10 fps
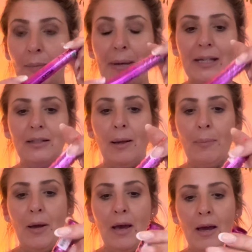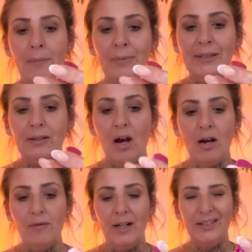picked up a
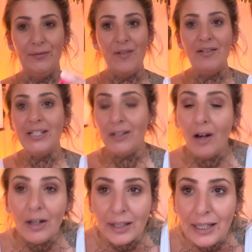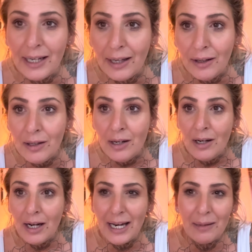mascara. It's very dark in here.
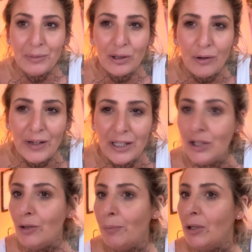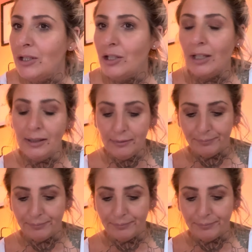I am sorry, I do apologise.